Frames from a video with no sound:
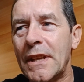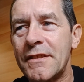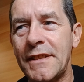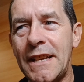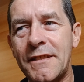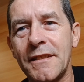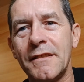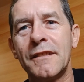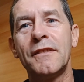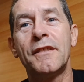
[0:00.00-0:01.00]
So that's
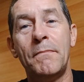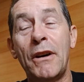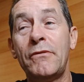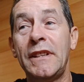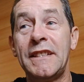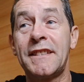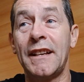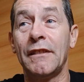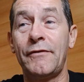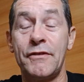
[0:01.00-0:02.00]
the boat
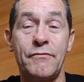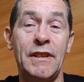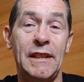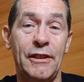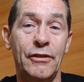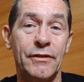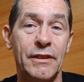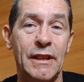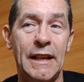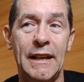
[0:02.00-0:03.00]
itself is really good.
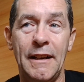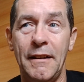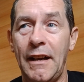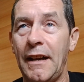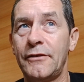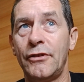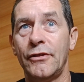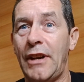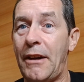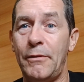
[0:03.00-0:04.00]
I
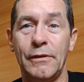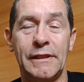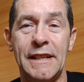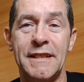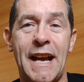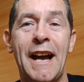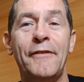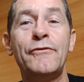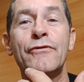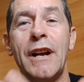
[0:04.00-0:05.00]
don't know how old it is.
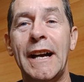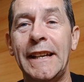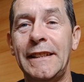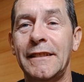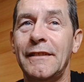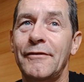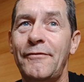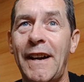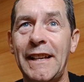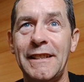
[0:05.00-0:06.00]
I've tried
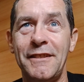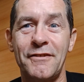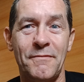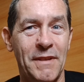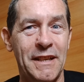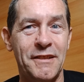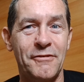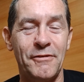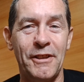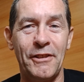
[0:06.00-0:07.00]
finding some
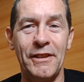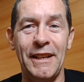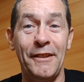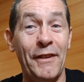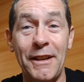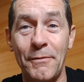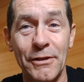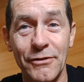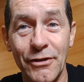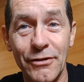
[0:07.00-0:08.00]
history on it. If
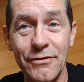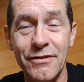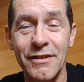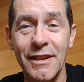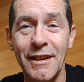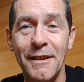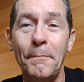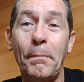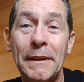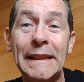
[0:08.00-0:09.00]
anyone knows,
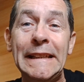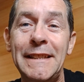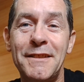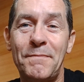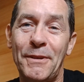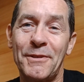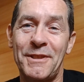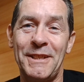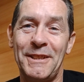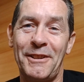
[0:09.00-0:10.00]
please
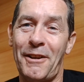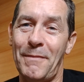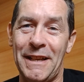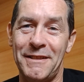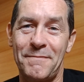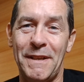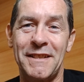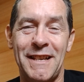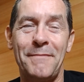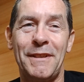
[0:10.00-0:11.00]
post in the comments,
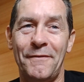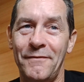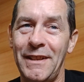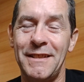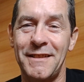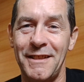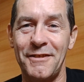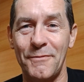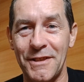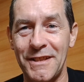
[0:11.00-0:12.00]
because I'm convinced
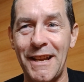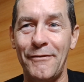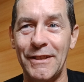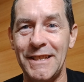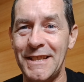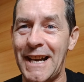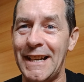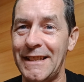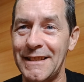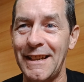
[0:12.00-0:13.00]
this was never
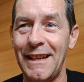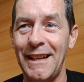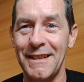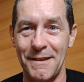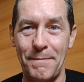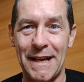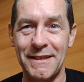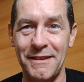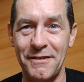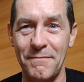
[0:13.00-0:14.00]
designed as a
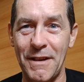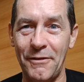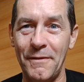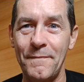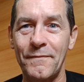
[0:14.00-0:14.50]
passenger boat.